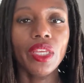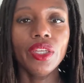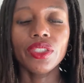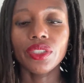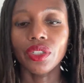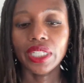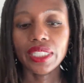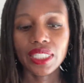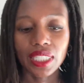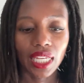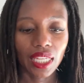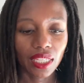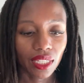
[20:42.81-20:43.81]
So let's
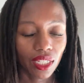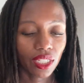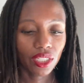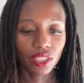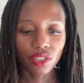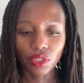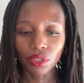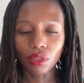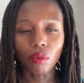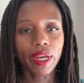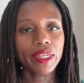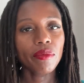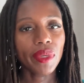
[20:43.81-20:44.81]
say, they're a
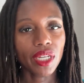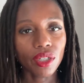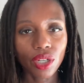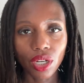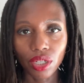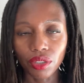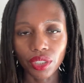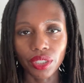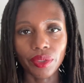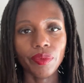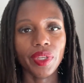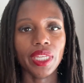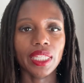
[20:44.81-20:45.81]
white male
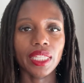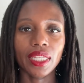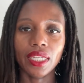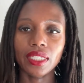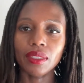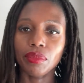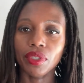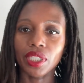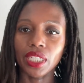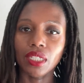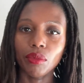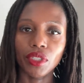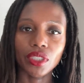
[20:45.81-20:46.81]
coder. They put
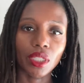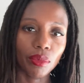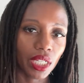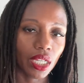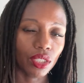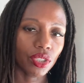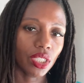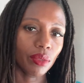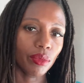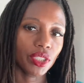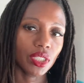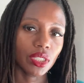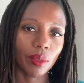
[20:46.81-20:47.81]
100
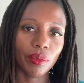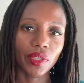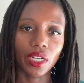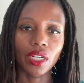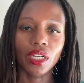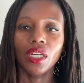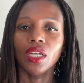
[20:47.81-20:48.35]
images up there,